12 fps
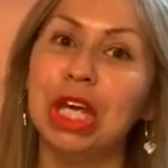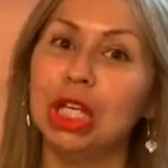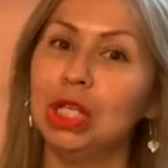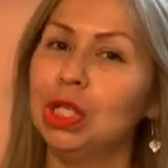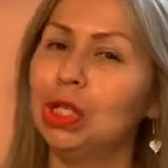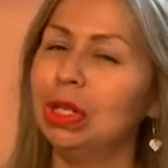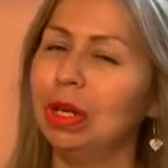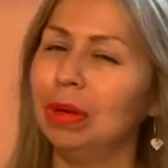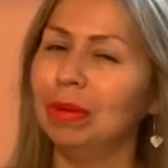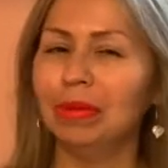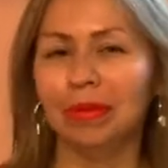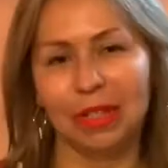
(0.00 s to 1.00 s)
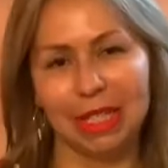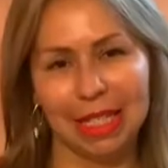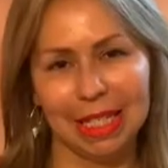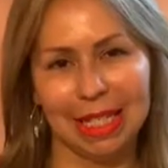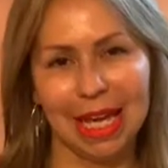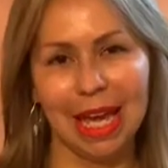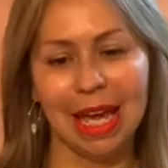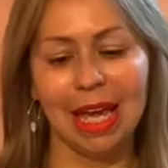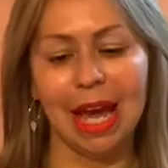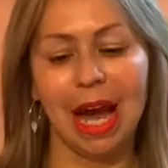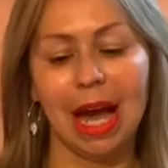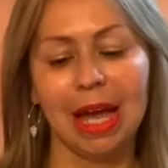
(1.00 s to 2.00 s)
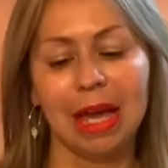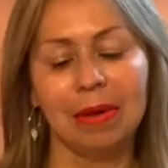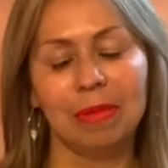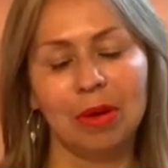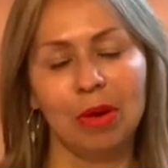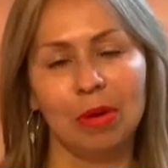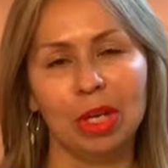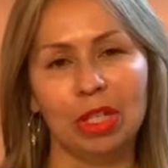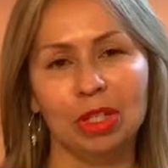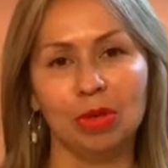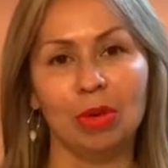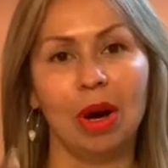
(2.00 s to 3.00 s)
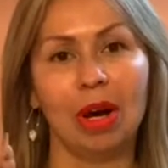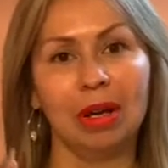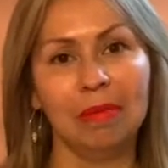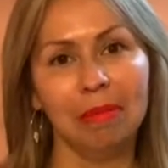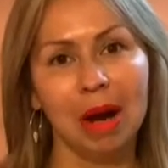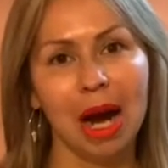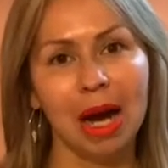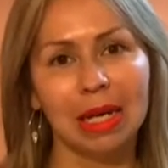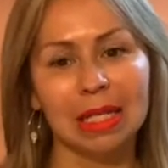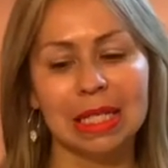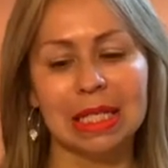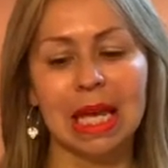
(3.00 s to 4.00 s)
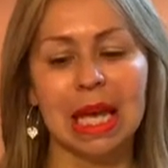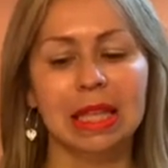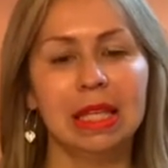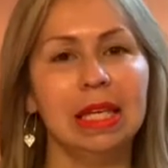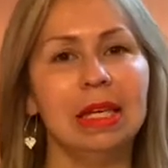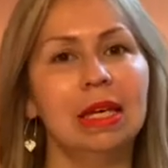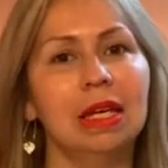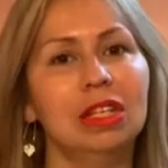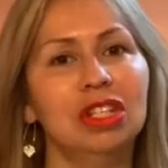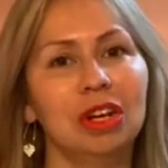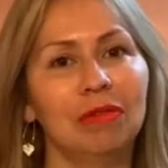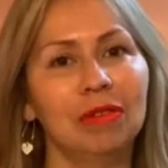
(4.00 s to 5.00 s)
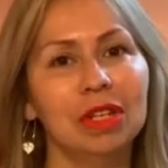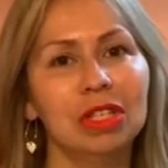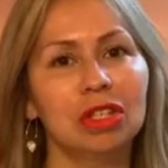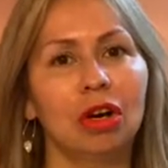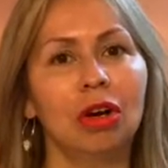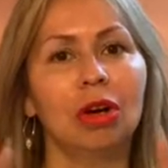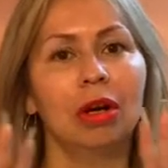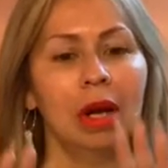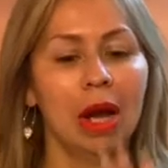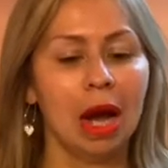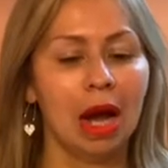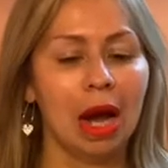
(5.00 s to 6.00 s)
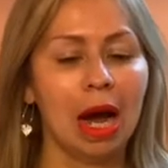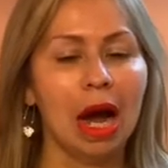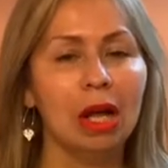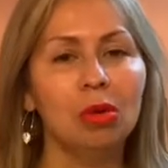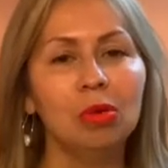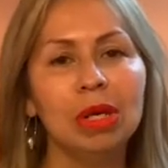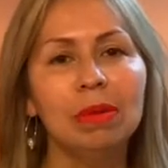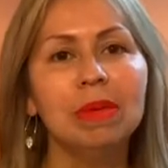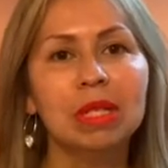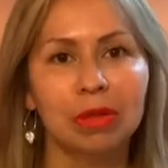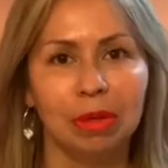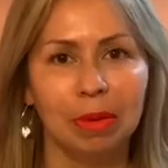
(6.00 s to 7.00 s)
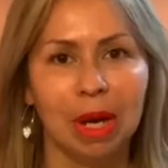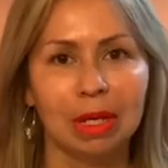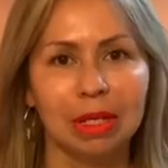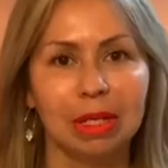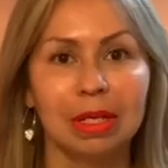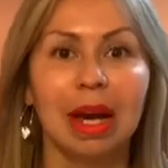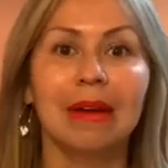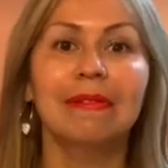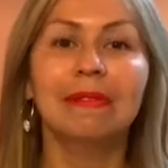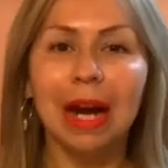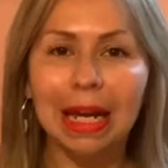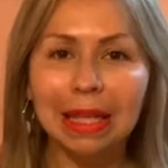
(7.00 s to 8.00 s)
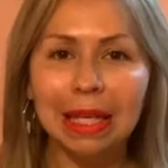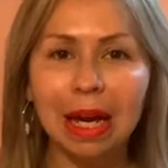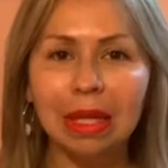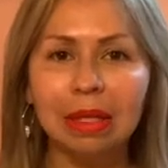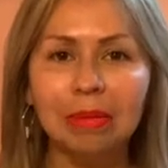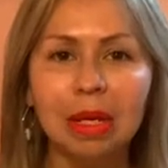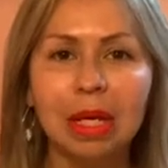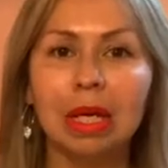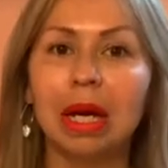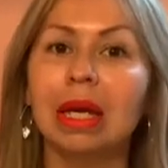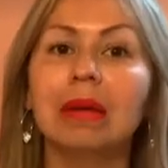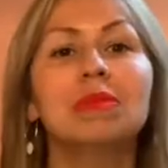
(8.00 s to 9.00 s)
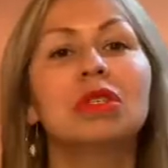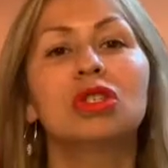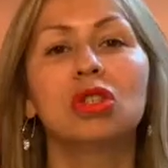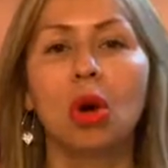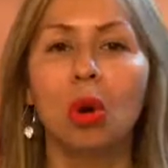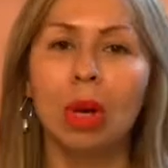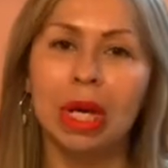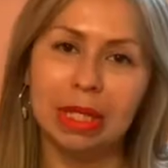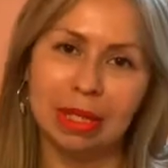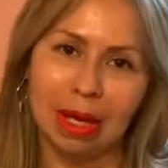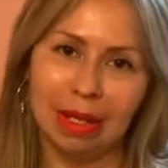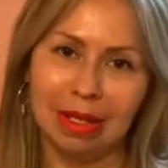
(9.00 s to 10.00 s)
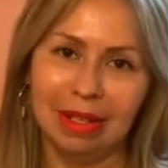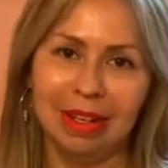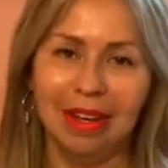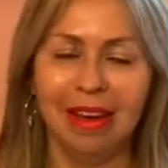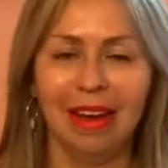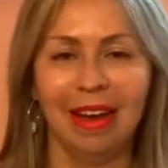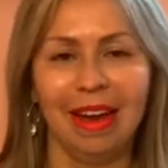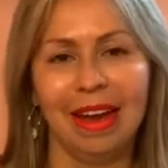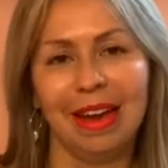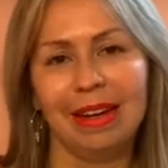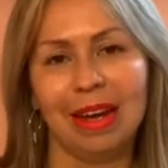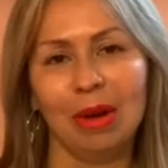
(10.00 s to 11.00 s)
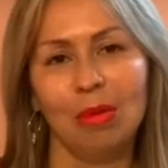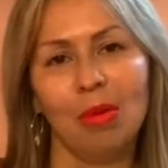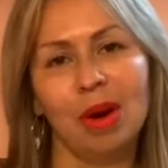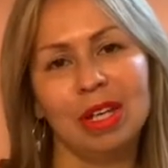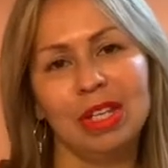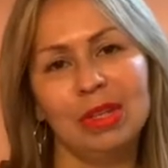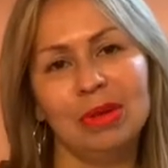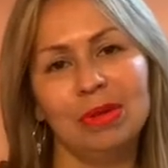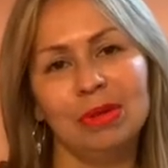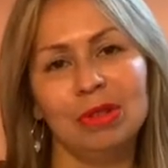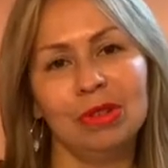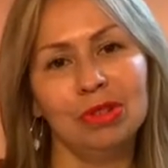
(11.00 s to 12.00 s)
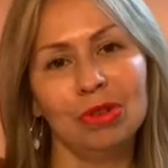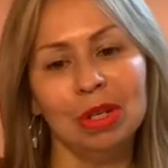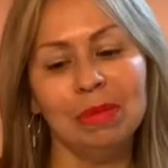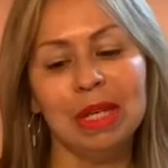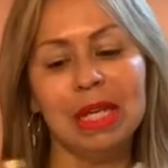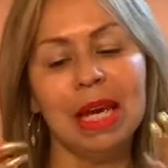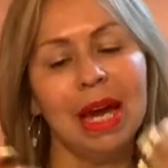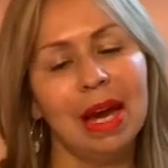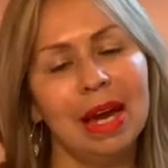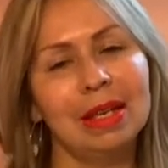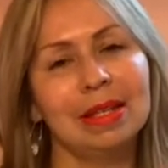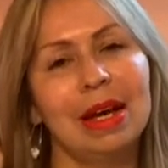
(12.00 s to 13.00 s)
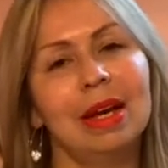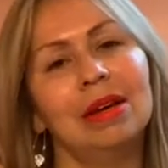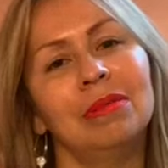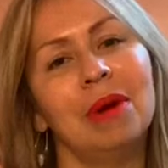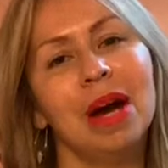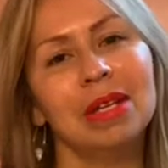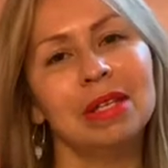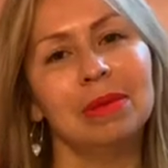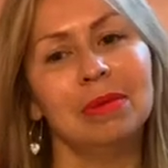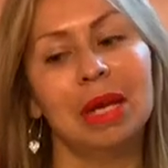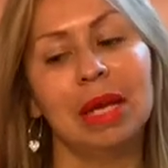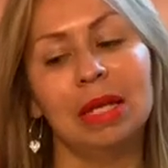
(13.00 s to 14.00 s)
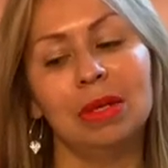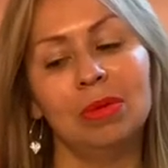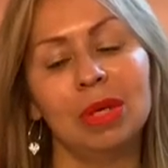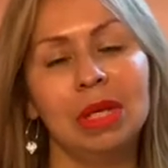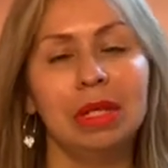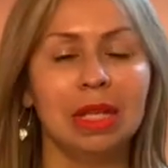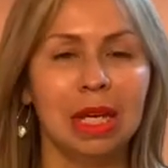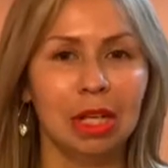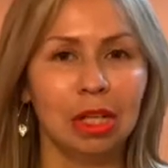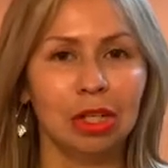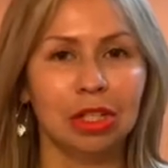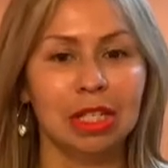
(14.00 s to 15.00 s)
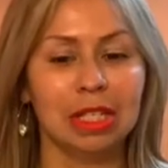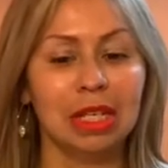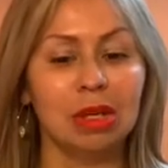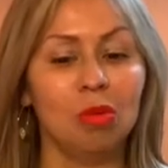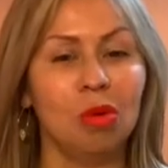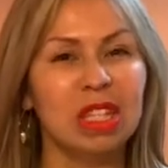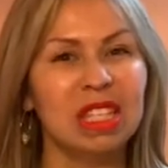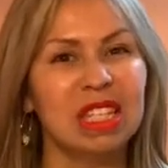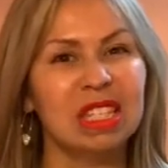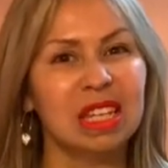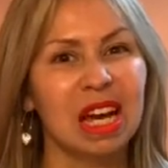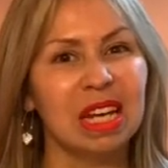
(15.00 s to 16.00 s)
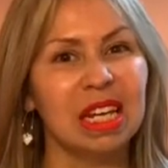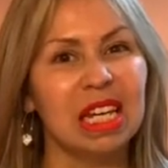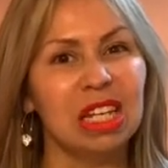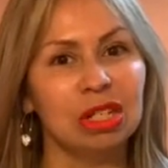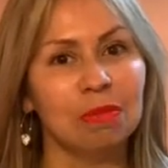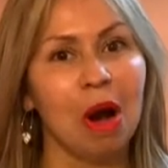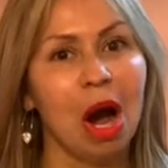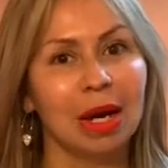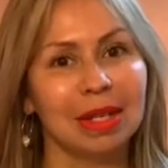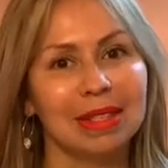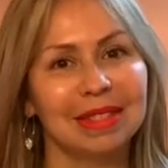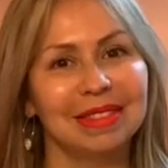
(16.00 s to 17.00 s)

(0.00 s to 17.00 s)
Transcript: So for today, I am going to unbox the Jeffree Star Halloween mystery boxes. I finally got them in. I am so excited, and I want you to join me as I unbox them and we take a look to see what's inside each box.